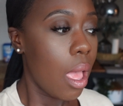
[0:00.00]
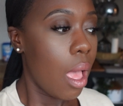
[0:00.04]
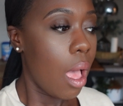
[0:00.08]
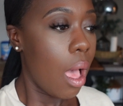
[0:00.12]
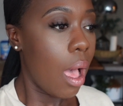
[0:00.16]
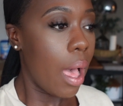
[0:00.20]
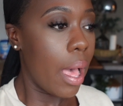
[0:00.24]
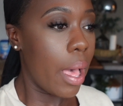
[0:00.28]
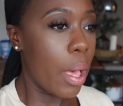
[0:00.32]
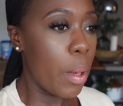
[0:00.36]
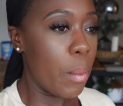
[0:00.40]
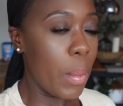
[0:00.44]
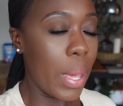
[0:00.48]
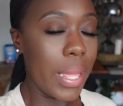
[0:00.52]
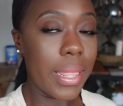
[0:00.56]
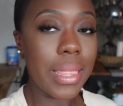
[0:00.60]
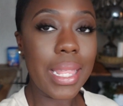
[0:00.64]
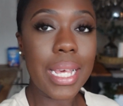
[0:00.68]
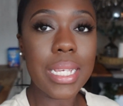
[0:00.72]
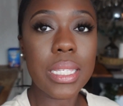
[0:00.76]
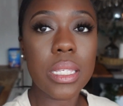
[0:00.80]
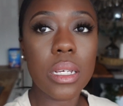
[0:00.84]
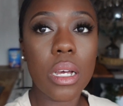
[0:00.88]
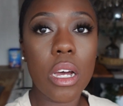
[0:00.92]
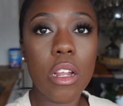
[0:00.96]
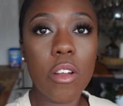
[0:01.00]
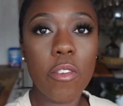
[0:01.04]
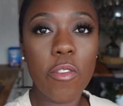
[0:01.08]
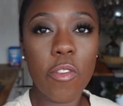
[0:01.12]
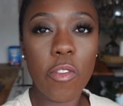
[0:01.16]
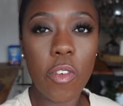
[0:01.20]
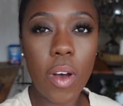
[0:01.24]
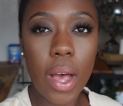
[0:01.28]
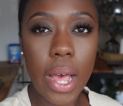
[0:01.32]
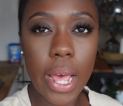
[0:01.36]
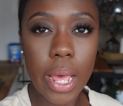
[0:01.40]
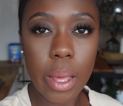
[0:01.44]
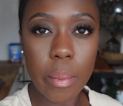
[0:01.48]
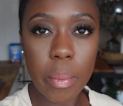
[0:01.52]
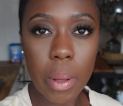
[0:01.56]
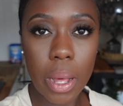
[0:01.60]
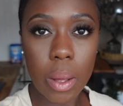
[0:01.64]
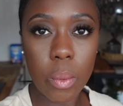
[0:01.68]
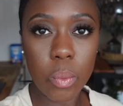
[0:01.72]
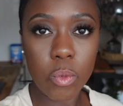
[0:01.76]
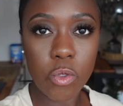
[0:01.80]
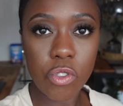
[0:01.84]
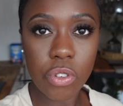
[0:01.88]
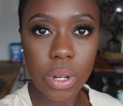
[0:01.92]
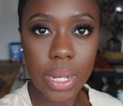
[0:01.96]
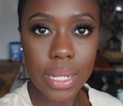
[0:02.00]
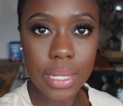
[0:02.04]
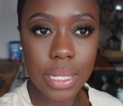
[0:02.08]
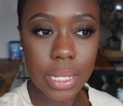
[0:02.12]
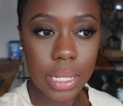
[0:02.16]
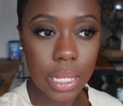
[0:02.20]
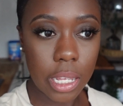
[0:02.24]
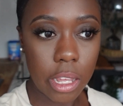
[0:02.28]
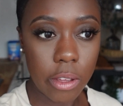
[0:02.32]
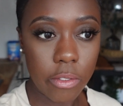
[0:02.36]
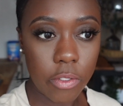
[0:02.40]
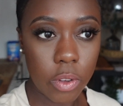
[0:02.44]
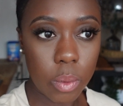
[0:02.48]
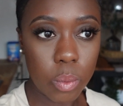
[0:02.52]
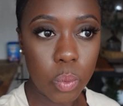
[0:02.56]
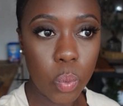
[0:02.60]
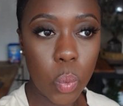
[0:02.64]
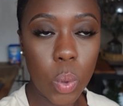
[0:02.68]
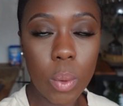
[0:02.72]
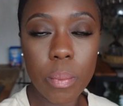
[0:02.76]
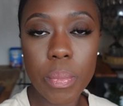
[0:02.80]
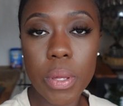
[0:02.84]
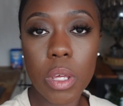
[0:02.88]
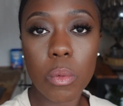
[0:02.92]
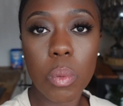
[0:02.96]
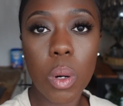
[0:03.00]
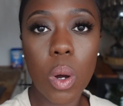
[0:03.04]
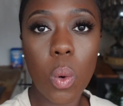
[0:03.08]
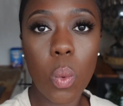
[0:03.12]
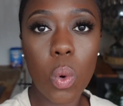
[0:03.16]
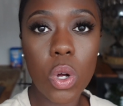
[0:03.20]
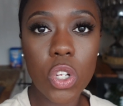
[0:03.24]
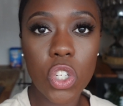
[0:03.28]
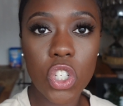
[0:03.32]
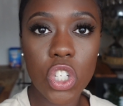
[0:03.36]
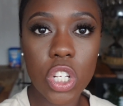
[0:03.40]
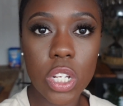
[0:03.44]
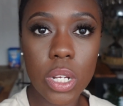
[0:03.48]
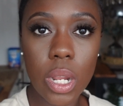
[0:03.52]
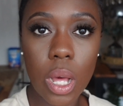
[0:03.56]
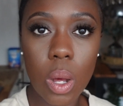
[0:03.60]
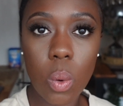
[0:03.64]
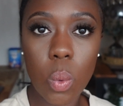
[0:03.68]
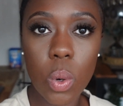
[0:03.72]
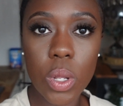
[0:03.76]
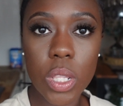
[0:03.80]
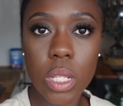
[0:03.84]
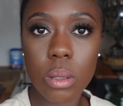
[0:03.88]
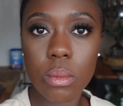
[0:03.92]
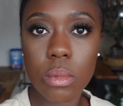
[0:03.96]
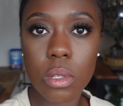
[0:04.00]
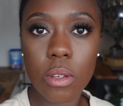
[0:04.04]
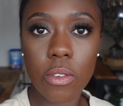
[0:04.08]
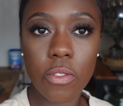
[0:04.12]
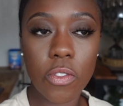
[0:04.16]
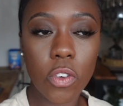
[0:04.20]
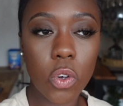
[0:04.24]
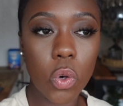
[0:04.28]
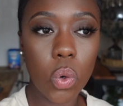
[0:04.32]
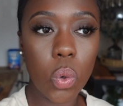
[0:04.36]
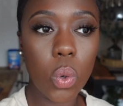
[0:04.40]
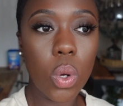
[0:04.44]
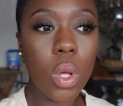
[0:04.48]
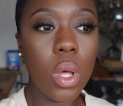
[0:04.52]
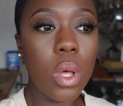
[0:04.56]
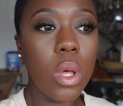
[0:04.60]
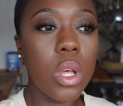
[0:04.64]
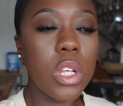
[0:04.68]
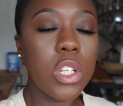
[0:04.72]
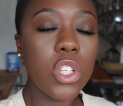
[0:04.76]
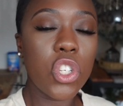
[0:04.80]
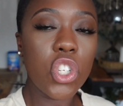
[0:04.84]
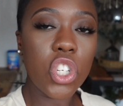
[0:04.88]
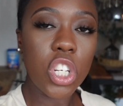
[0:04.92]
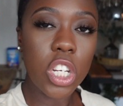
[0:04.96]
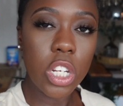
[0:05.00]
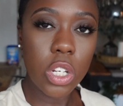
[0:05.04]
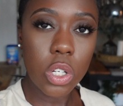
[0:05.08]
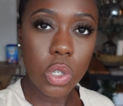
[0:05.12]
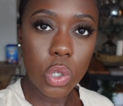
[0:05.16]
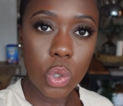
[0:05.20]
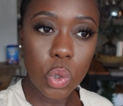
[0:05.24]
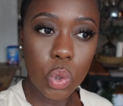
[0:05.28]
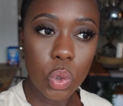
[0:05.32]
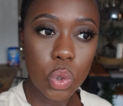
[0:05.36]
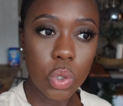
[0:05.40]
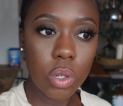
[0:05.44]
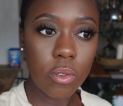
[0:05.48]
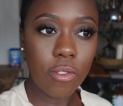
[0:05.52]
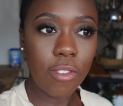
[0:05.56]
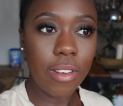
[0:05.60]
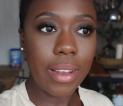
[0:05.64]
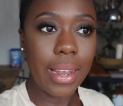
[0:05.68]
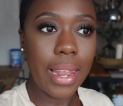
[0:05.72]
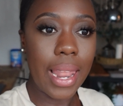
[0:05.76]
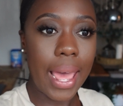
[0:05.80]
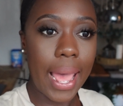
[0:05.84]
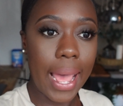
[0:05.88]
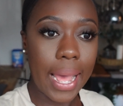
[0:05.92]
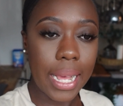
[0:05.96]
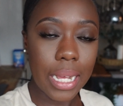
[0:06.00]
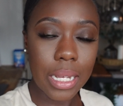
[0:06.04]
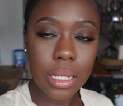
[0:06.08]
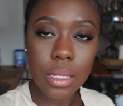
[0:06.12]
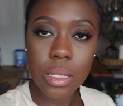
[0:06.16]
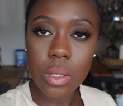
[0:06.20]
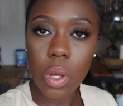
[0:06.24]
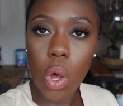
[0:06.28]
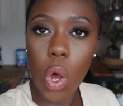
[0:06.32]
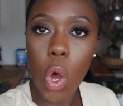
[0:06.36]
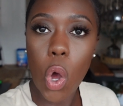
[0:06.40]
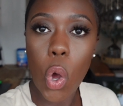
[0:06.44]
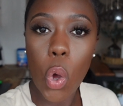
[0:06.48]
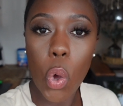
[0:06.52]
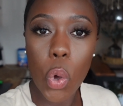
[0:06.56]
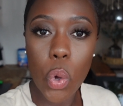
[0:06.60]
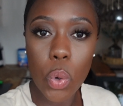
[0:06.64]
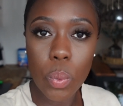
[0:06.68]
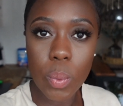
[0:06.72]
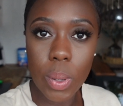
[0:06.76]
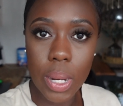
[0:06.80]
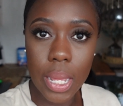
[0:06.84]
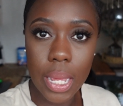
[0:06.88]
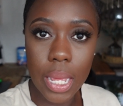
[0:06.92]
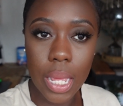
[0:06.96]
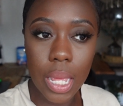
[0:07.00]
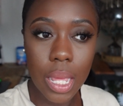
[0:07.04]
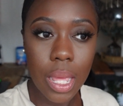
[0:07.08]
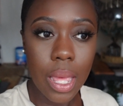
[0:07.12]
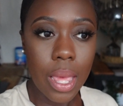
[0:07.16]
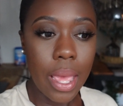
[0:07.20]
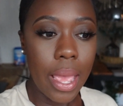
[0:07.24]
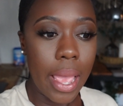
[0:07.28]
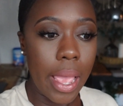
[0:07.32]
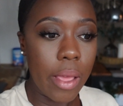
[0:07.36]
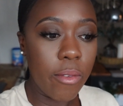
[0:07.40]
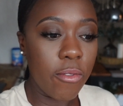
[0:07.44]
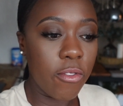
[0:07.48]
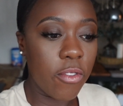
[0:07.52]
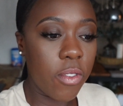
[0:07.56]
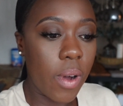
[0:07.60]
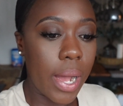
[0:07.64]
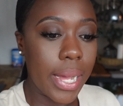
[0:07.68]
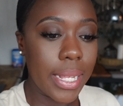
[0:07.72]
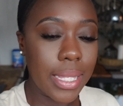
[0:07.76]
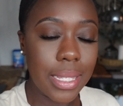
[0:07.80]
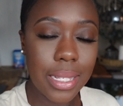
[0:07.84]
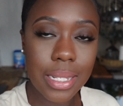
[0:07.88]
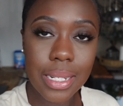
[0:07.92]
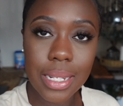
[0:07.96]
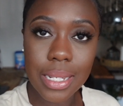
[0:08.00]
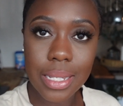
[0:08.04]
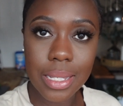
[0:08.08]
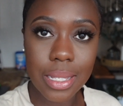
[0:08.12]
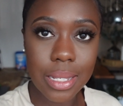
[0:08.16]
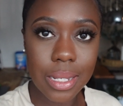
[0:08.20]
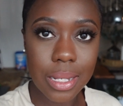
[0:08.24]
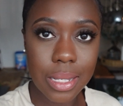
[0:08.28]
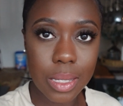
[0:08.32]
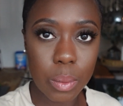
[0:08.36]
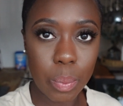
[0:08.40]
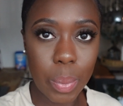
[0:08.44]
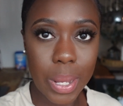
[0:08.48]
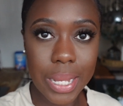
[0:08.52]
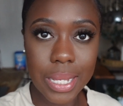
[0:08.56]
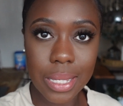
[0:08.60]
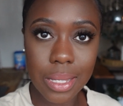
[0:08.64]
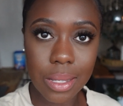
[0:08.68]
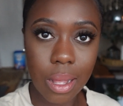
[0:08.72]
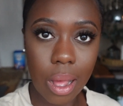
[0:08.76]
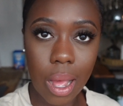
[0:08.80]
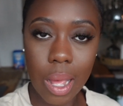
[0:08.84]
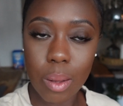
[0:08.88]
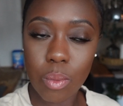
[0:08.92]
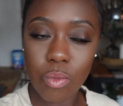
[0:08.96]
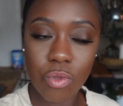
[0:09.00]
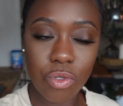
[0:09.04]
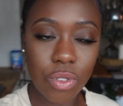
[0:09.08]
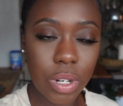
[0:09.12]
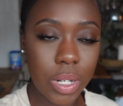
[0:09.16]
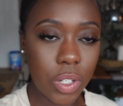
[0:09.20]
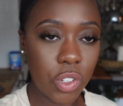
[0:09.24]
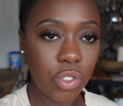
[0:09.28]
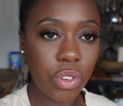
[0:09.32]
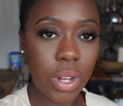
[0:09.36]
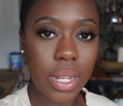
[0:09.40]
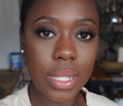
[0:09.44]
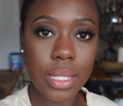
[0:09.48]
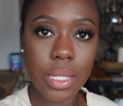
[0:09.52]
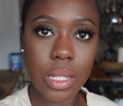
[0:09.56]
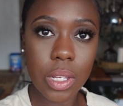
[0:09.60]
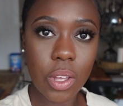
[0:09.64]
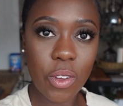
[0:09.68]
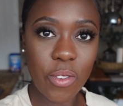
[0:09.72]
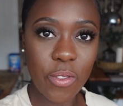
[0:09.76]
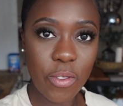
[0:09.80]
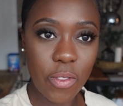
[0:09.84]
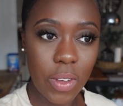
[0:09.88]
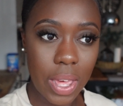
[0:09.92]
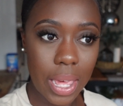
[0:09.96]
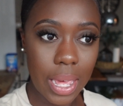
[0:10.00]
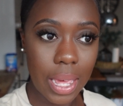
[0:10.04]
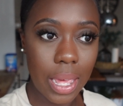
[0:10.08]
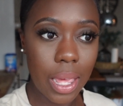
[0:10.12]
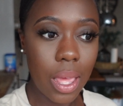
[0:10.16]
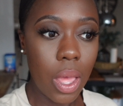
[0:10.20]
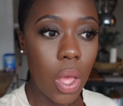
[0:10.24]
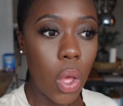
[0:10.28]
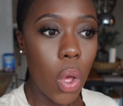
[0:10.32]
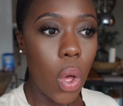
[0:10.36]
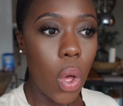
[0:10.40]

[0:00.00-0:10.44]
And that's the kind of vibe I'm trying to give. When people are watching, I want them to feel chilled, relaxed, homely, invited into the space that I'm really trying to convey,